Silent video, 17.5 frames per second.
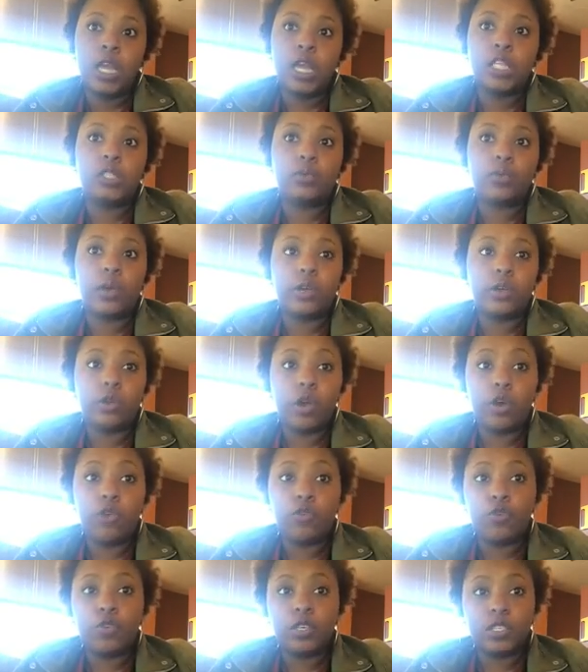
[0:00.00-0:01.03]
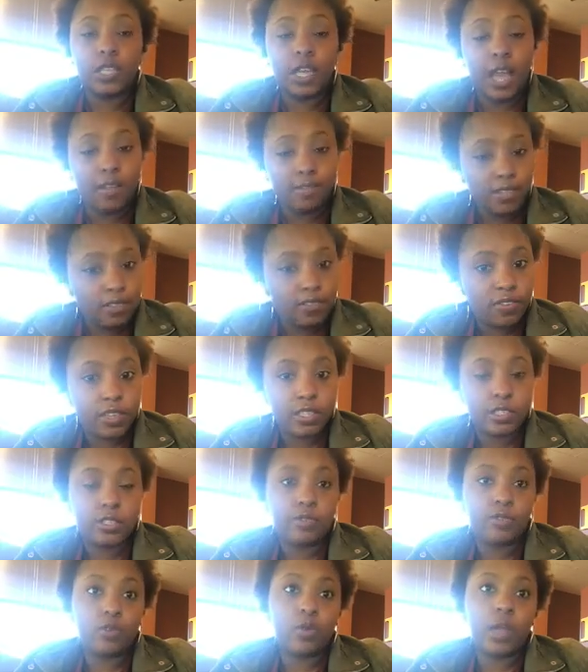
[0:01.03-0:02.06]
It's well known for its lively
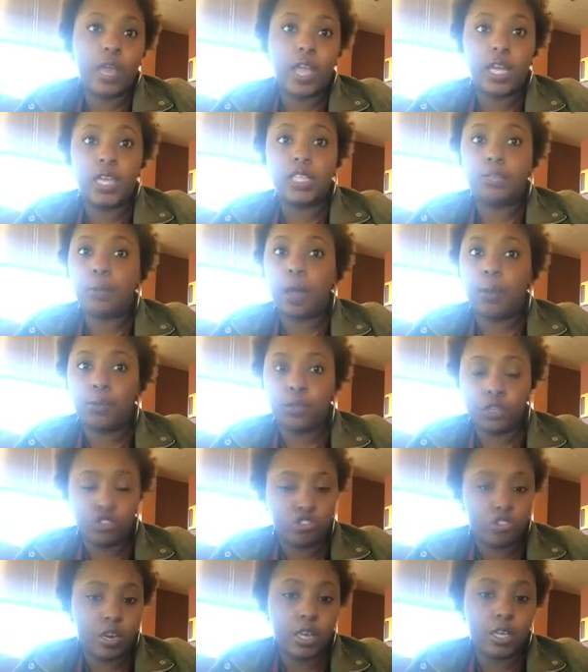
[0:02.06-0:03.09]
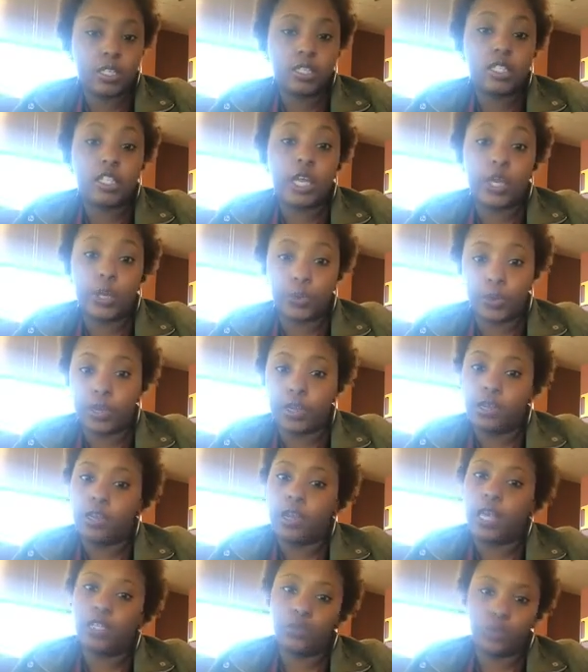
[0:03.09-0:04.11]
festival and its popular drink
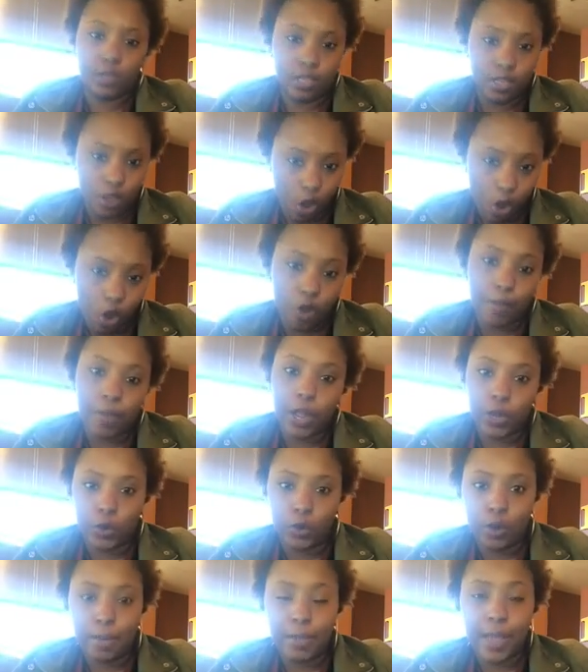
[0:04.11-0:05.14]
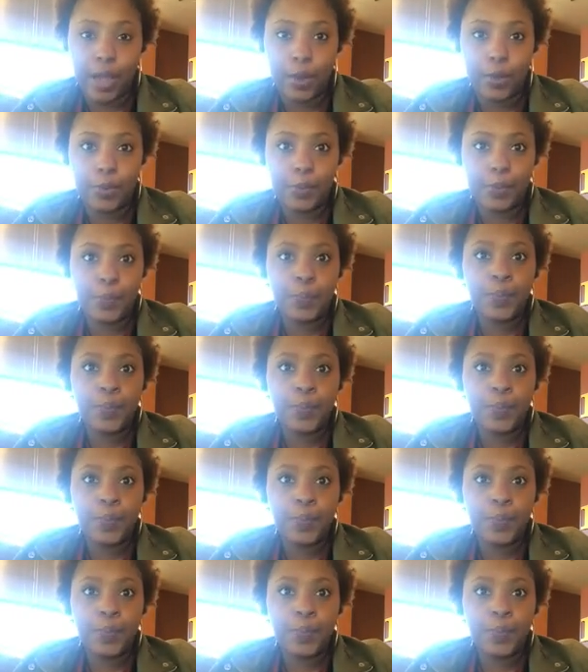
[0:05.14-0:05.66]
sangria, as we all may know about.